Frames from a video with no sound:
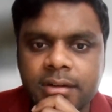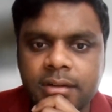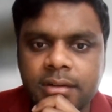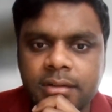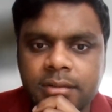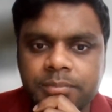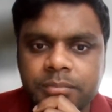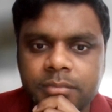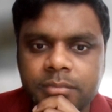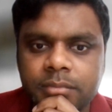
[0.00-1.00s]
Uh,
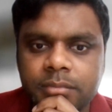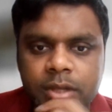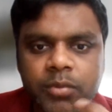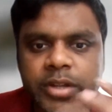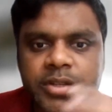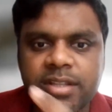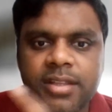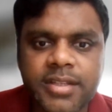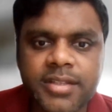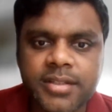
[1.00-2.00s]
what do you say?
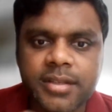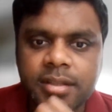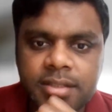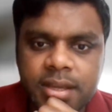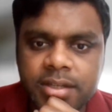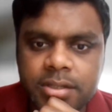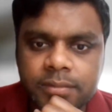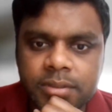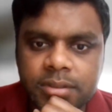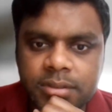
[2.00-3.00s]
These kinds
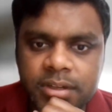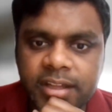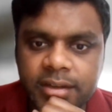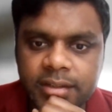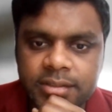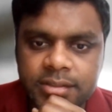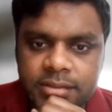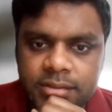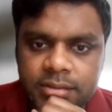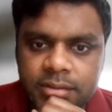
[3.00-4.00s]
of
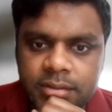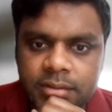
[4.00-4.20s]
techniques?